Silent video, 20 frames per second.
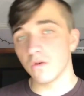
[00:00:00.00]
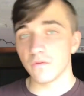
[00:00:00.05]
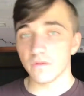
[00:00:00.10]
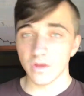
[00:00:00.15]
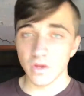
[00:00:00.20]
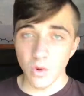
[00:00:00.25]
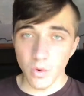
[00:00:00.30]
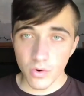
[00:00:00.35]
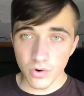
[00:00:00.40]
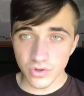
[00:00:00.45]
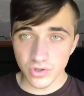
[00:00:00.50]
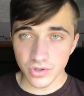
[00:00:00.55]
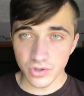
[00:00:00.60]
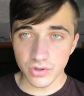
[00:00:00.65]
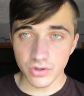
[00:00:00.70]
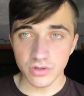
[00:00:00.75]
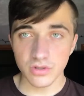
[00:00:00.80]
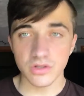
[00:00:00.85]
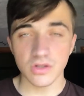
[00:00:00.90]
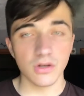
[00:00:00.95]
over the
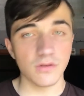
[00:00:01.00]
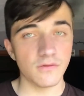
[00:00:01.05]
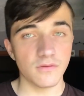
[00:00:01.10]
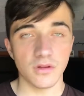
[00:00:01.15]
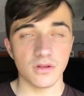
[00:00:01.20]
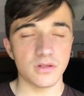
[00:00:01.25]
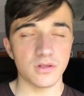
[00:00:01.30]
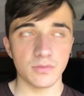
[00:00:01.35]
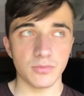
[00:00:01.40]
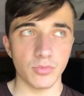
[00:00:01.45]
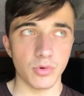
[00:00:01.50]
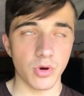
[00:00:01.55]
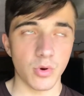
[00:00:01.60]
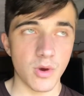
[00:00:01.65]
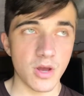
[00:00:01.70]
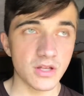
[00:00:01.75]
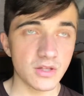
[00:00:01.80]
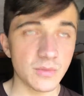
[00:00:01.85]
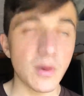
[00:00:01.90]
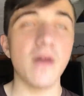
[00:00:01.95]
orchards. It's a
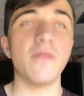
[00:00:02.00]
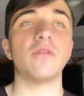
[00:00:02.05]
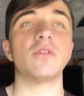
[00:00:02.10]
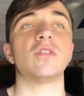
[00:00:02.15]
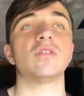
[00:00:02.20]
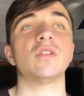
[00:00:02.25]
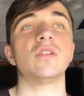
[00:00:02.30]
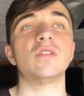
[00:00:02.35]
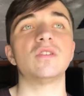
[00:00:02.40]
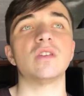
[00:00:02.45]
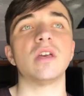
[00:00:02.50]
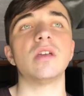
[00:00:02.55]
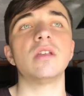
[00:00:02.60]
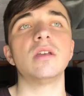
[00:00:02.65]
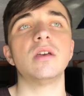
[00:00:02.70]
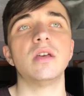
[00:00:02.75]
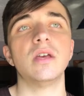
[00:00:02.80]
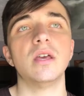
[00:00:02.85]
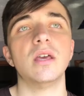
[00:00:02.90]
great spot for the sunset.